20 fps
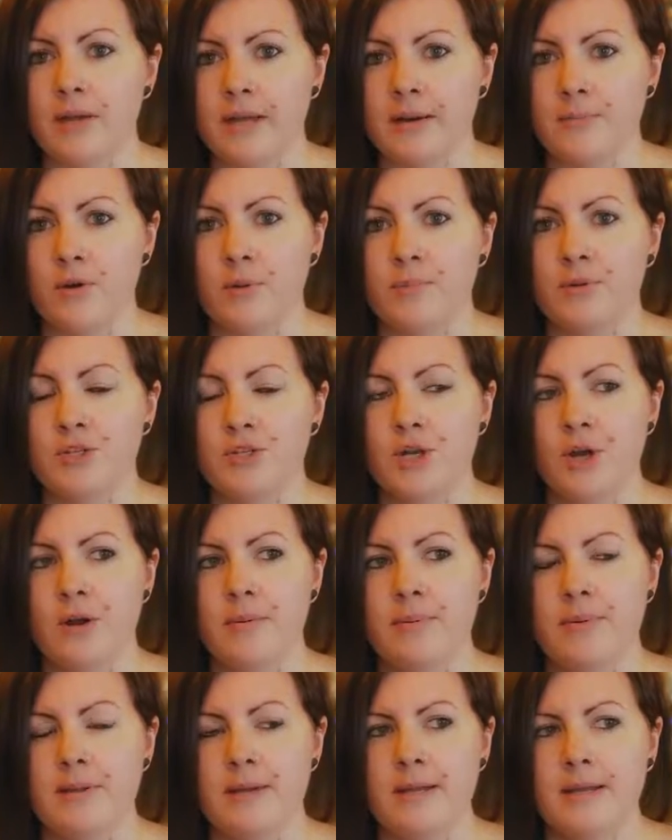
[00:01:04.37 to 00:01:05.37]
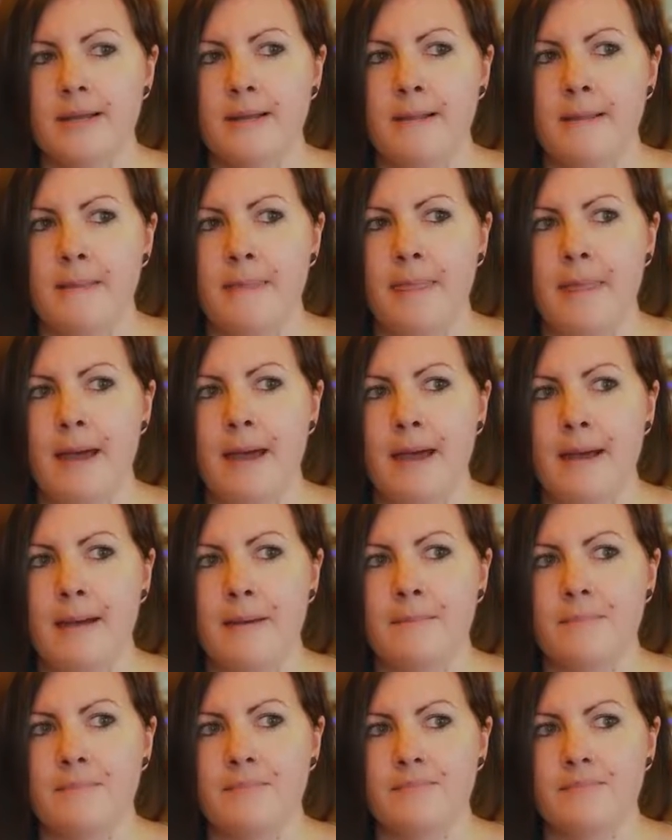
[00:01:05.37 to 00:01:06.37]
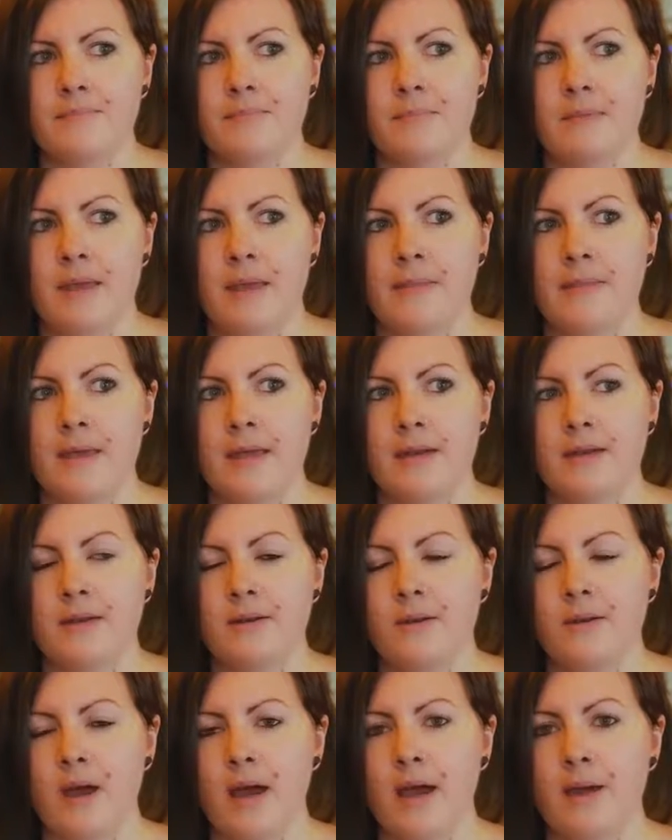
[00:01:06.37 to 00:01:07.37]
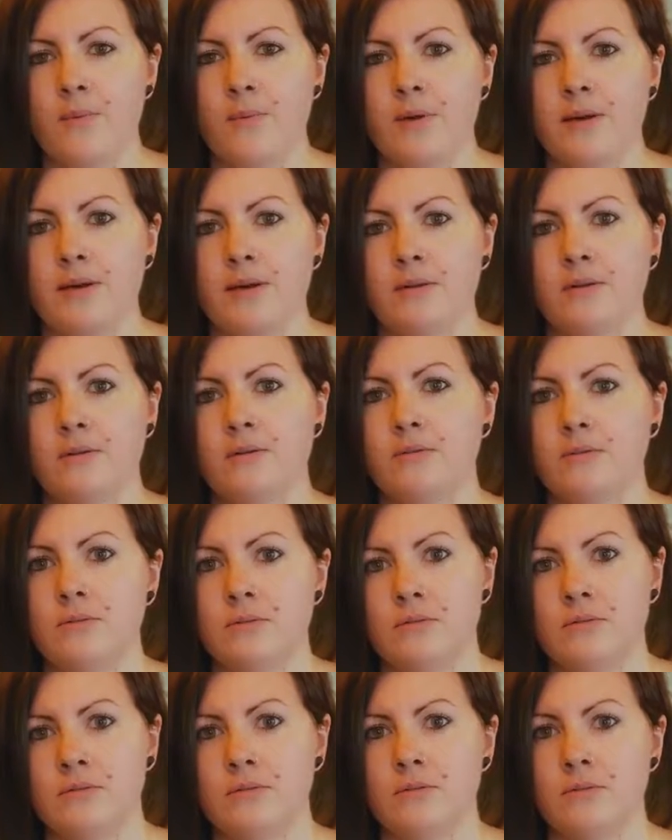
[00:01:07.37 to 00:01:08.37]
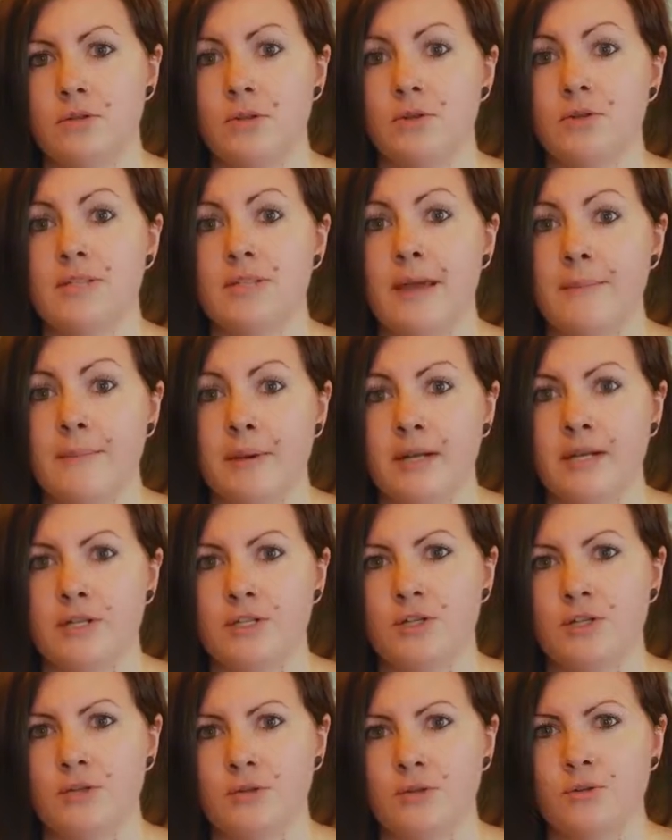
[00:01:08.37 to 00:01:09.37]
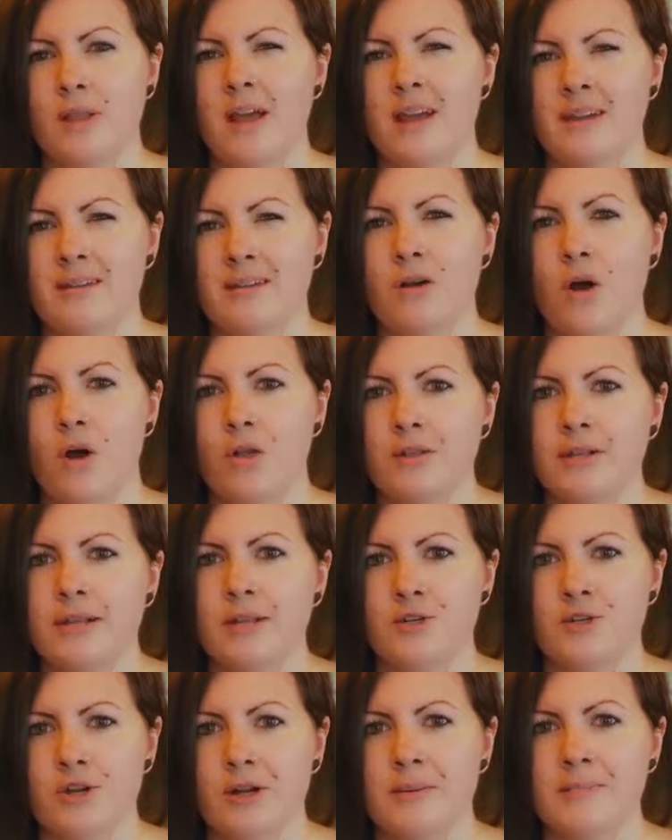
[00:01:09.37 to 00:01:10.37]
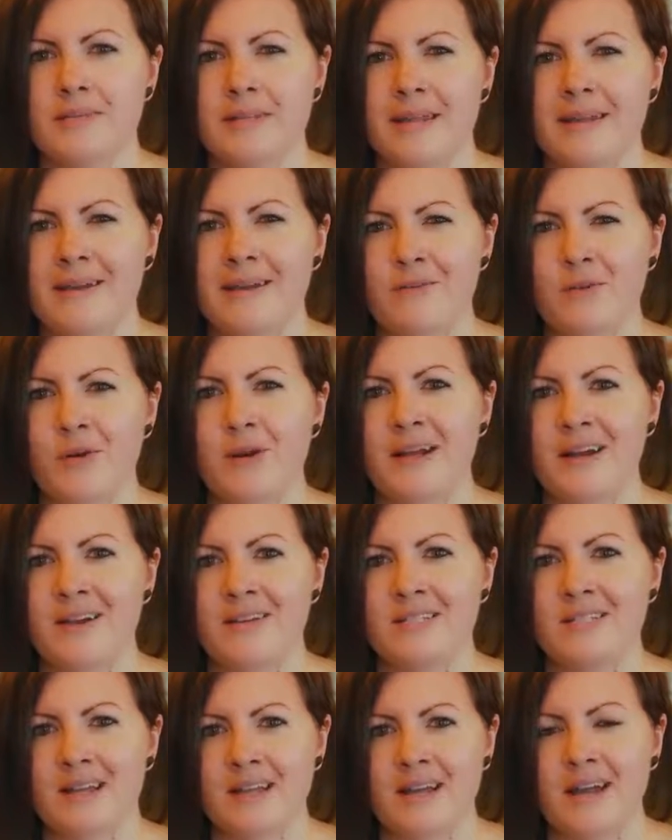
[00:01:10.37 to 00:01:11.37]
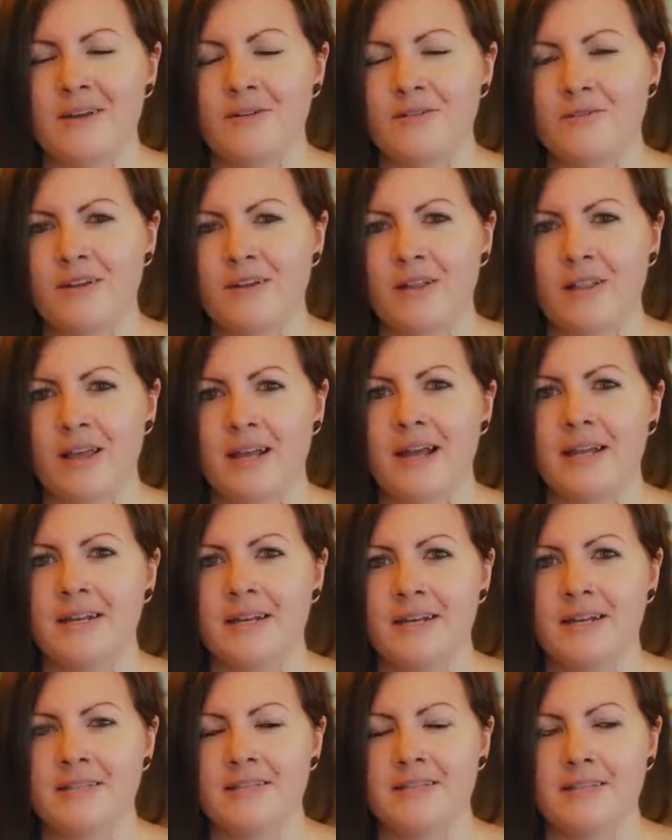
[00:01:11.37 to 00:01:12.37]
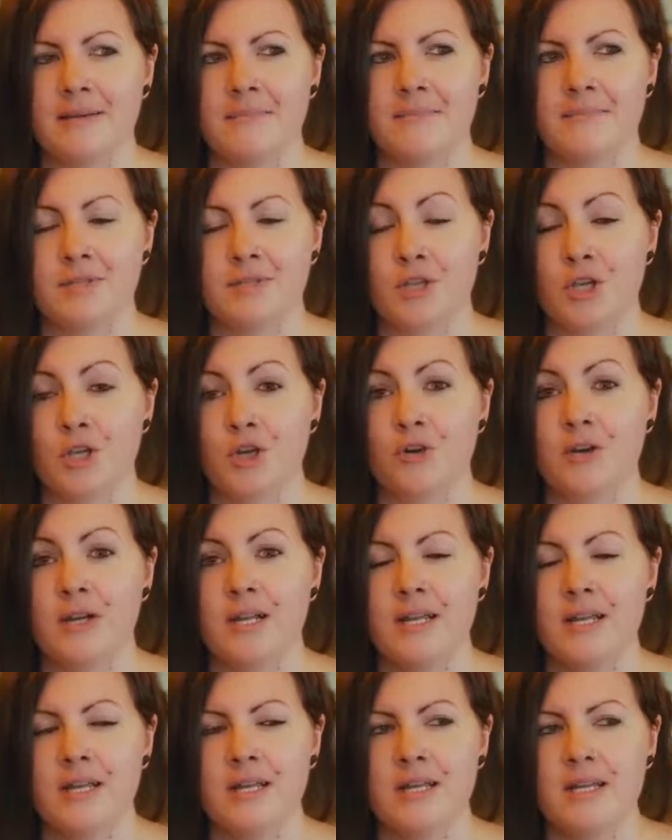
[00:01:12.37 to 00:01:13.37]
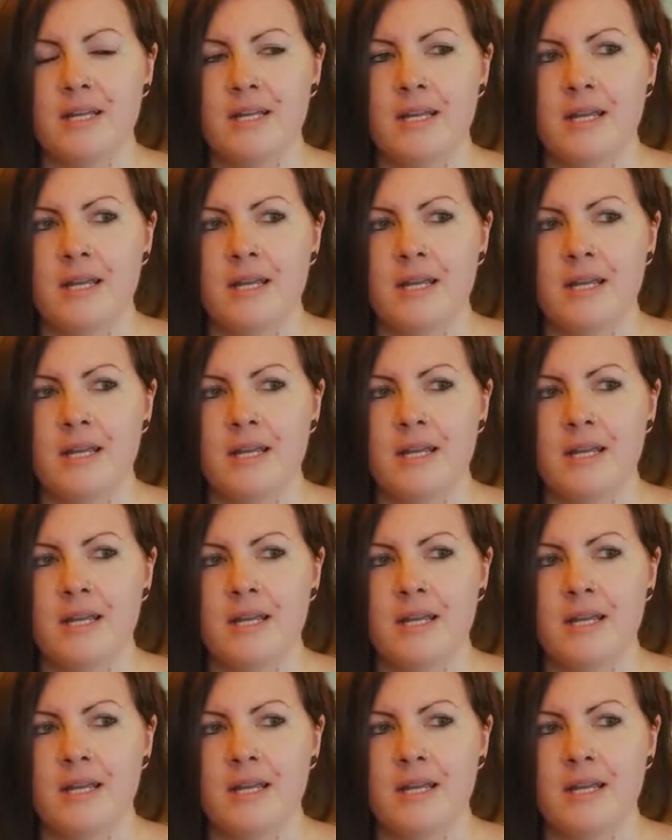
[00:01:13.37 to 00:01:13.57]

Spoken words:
I'll get a proper job, and then I will use that money to do like holiday trips like everyone else. I kind of felt like I needed some security.